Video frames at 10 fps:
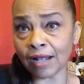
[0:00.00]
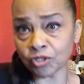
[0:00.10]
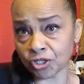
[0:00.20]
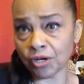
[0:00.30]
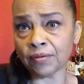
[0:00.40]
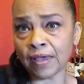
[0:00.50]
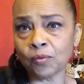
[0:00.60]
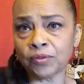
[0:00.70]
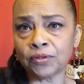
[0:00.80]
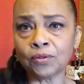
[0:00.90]
I'll share that
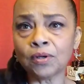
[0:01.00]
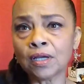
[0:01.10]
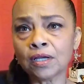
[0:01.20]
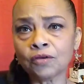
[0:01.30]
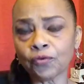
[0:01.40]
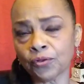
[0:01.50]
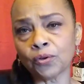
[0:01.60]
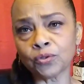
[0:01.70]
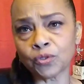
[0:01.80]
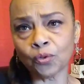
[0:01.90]
with you for
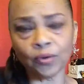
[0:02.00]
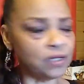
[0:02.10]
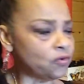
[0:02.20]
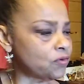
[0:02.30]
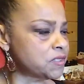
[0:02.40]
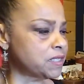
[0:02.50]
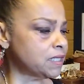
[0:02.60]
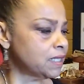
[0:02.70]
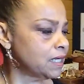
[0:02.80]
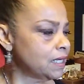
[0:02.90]
those who are interested.